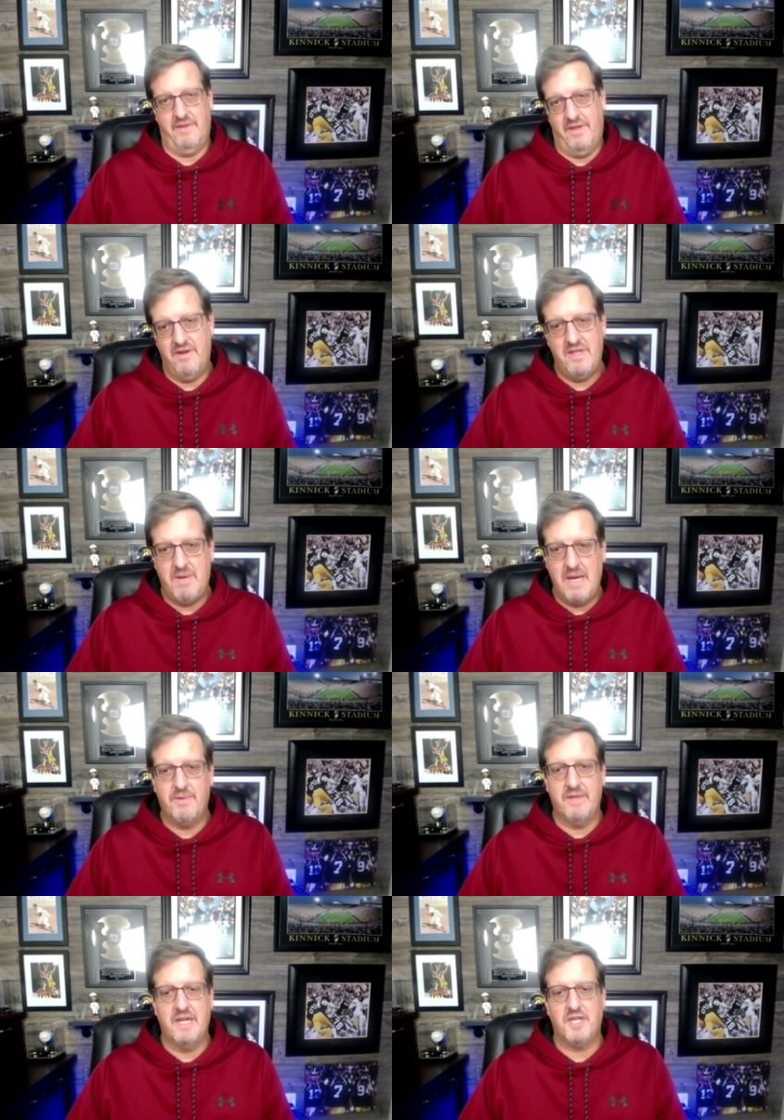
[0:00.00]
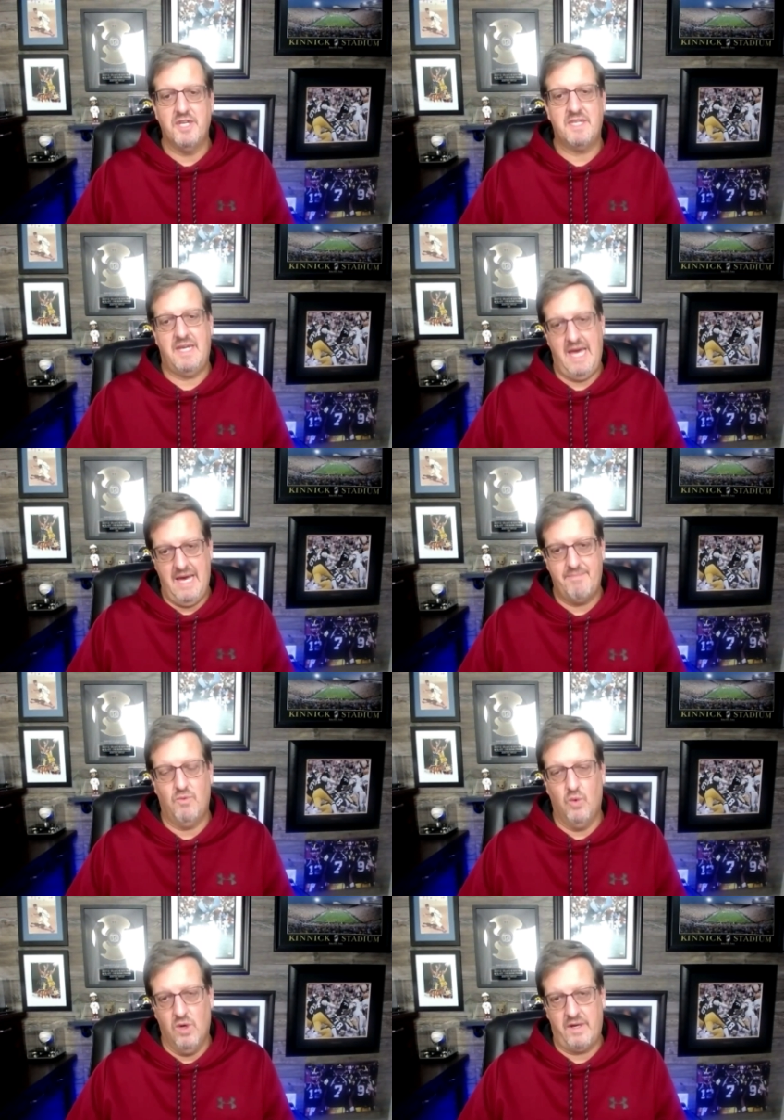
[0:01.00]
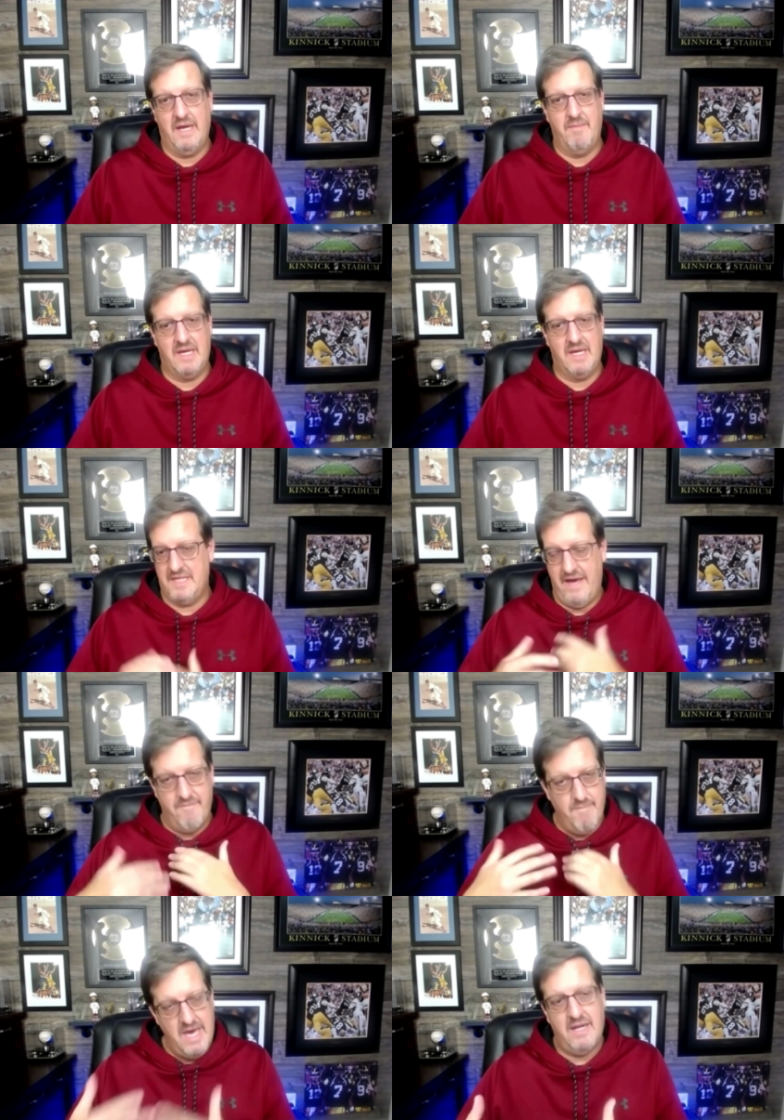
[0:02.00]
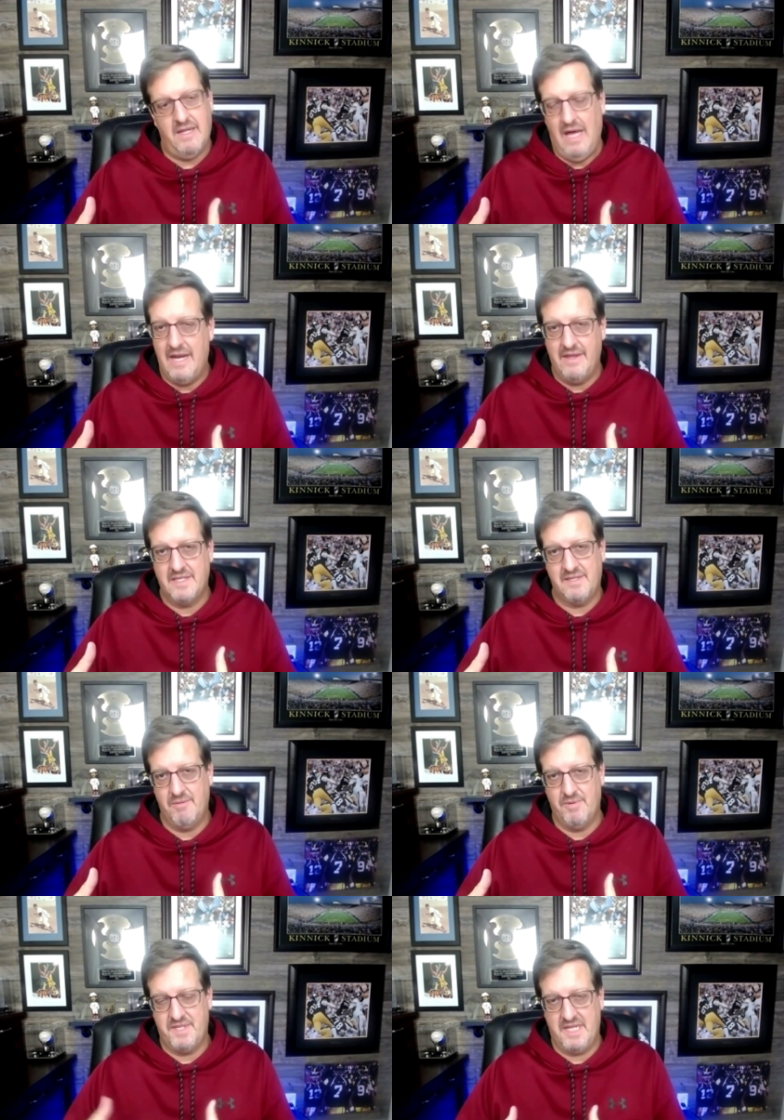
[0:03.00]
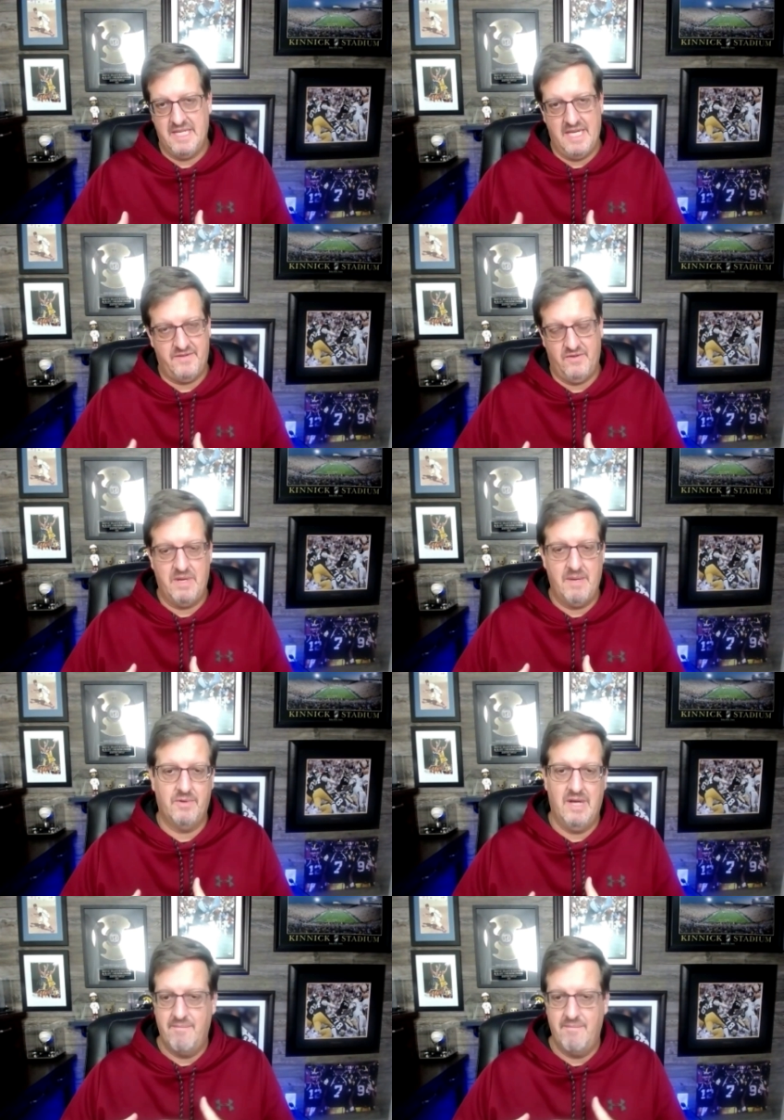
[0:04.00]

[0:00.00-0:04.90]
They're the people that just kept working because I've met a lot of these super successful people.